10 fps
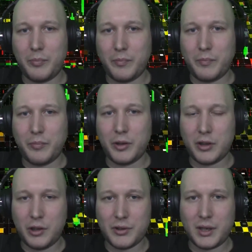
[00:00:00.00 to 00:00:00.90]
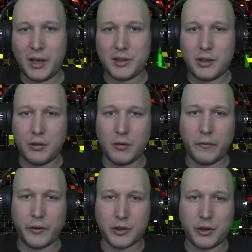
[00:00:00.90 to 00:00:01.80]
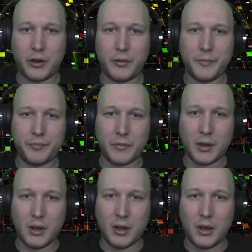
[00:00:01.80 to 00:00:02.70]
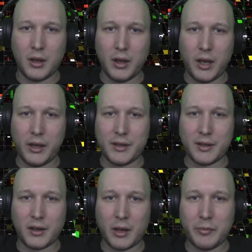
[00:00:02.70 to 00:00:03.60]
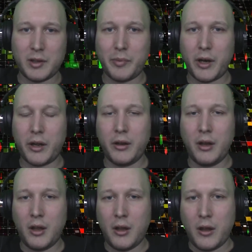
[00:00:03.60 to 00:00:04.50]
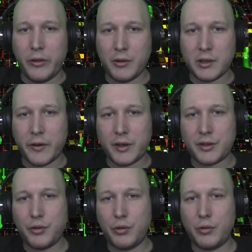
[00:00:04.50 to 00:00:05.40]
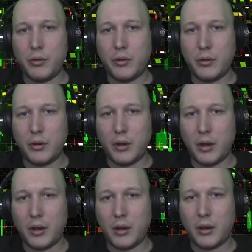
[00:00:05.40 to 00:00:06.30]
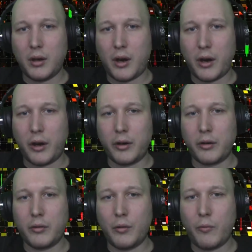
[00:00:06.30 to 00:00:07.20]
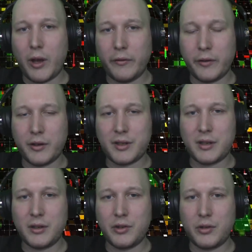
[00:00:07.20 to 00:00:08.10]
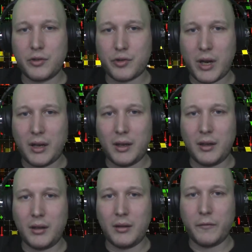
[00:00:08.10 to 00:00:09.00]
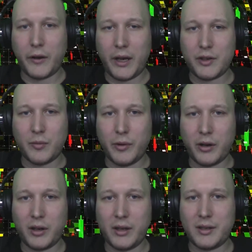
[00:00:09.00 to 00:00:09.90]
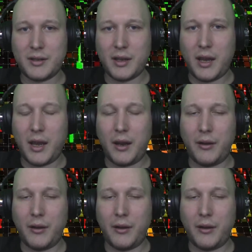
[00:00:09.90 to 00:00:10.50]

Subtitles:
put to use against you, for sure. And it's incumbent upon those of us who are well versed and trained in financial markets and